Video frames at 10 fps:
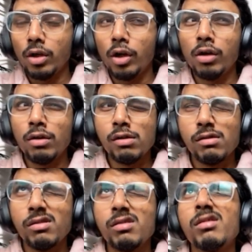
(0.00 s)

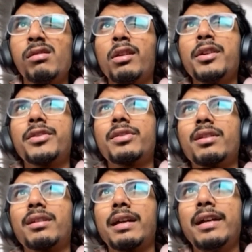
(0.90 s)
Not
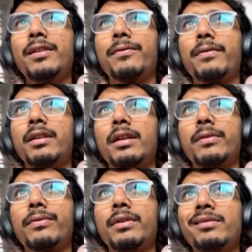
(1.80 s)
kind of 1
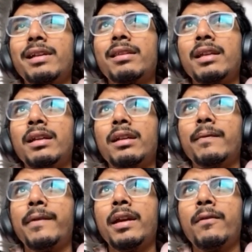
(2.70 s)
year fees. I think
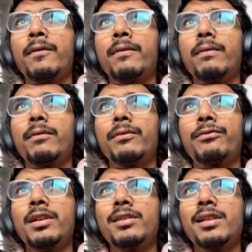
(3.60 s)
PAO
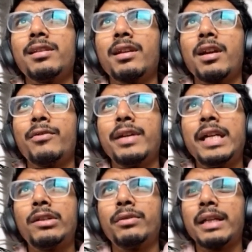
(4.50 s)
fees is around
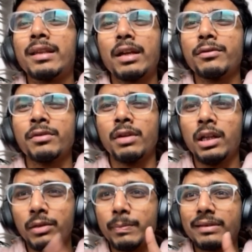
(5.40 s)
$8,000 to
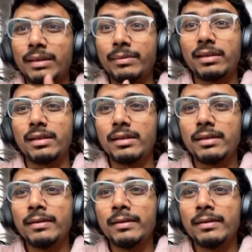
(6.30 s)
$9,000 per semester.